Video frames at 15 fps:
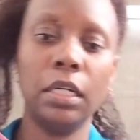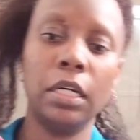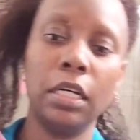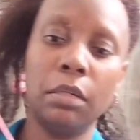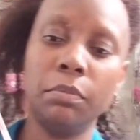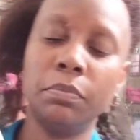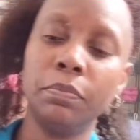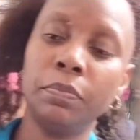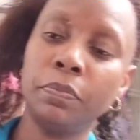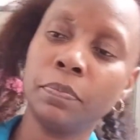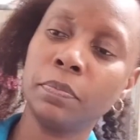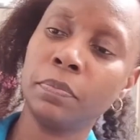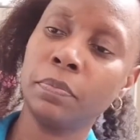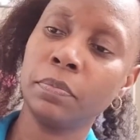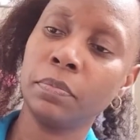
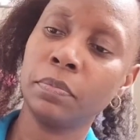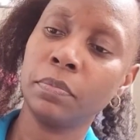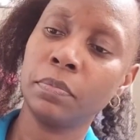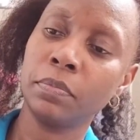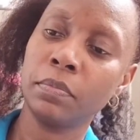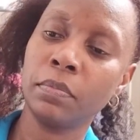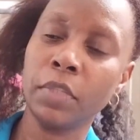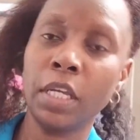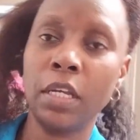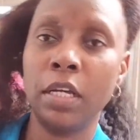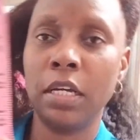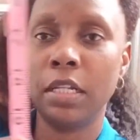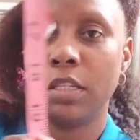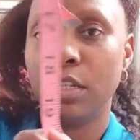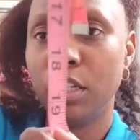
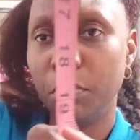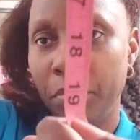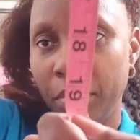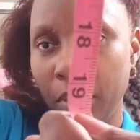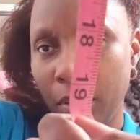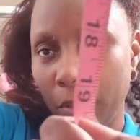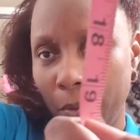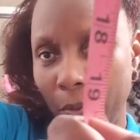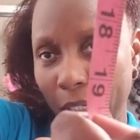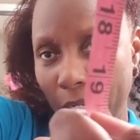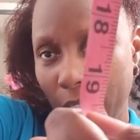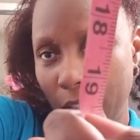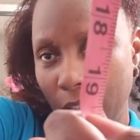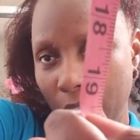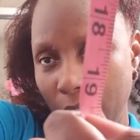a little below
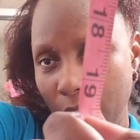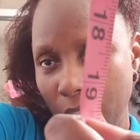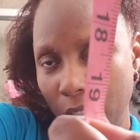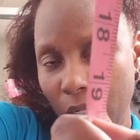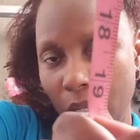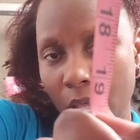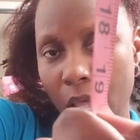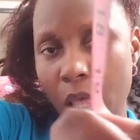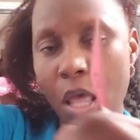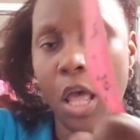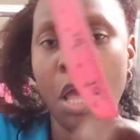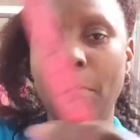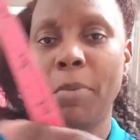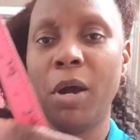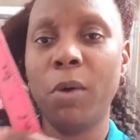19,
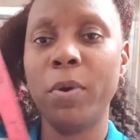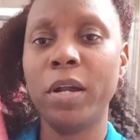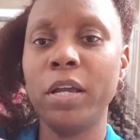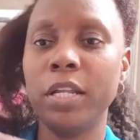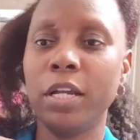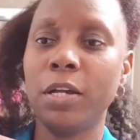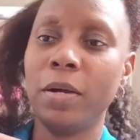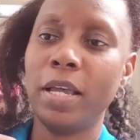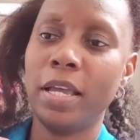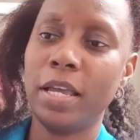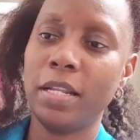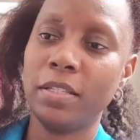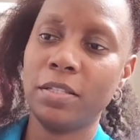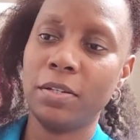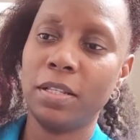but we're gonna go
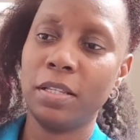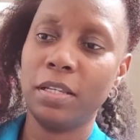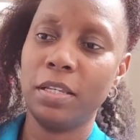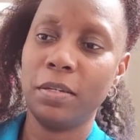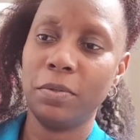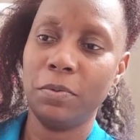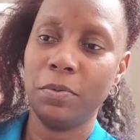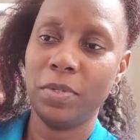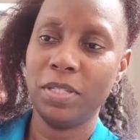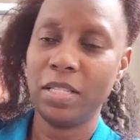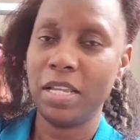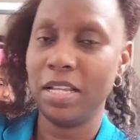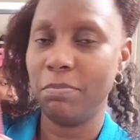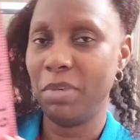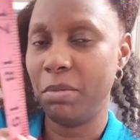ahead. So it was
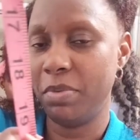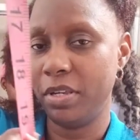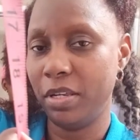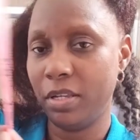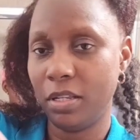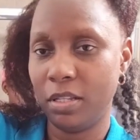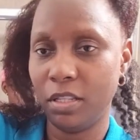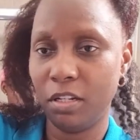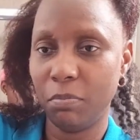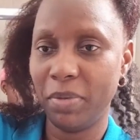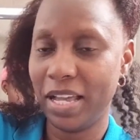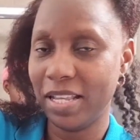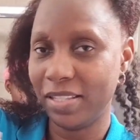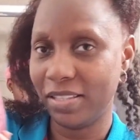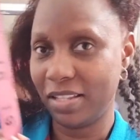like maybe a little
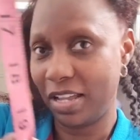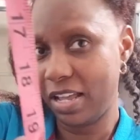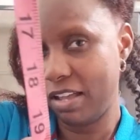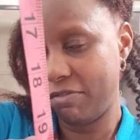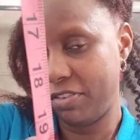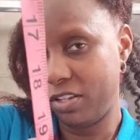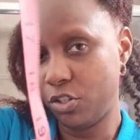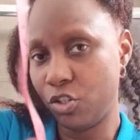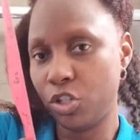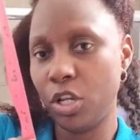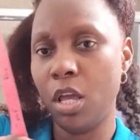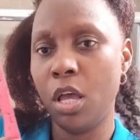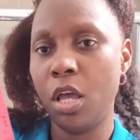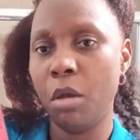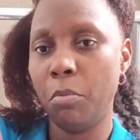past the ½ inch,
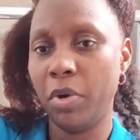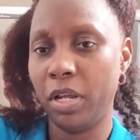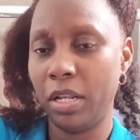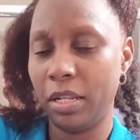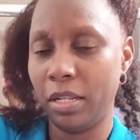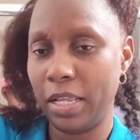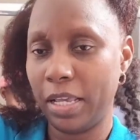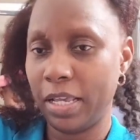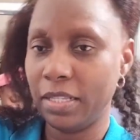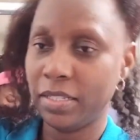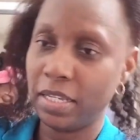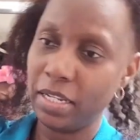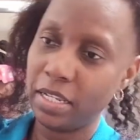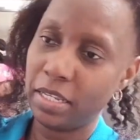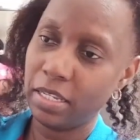but like I
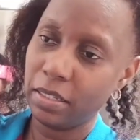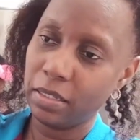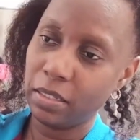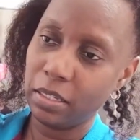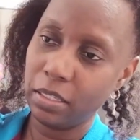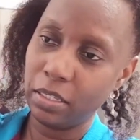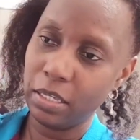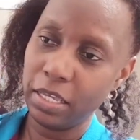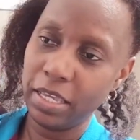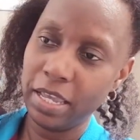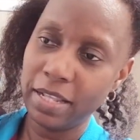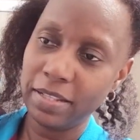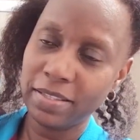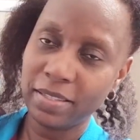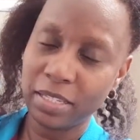said, it
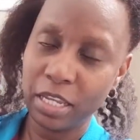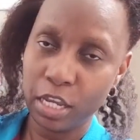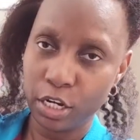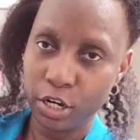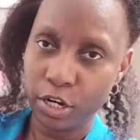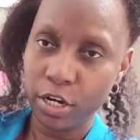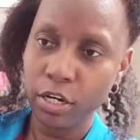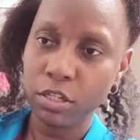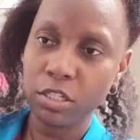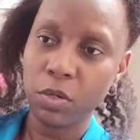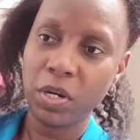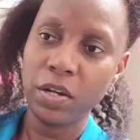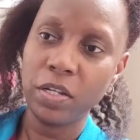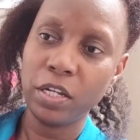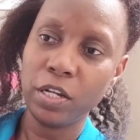gets thinner, so
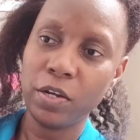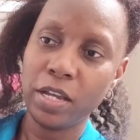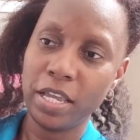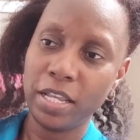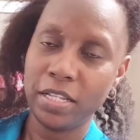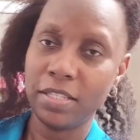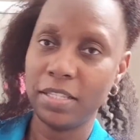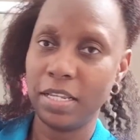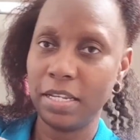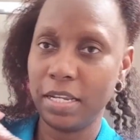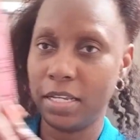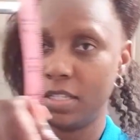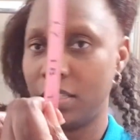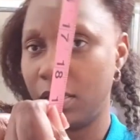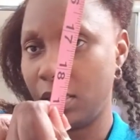we're gonna go ahead and say
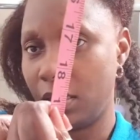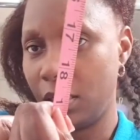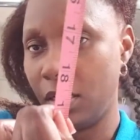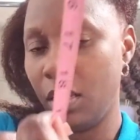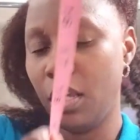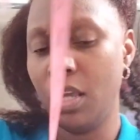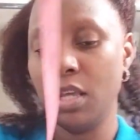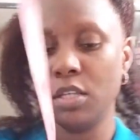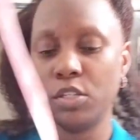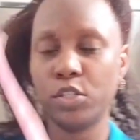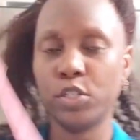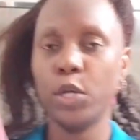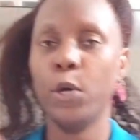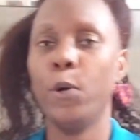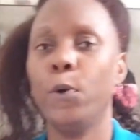19.
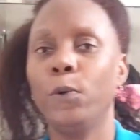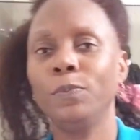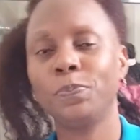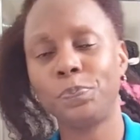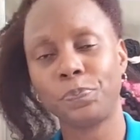So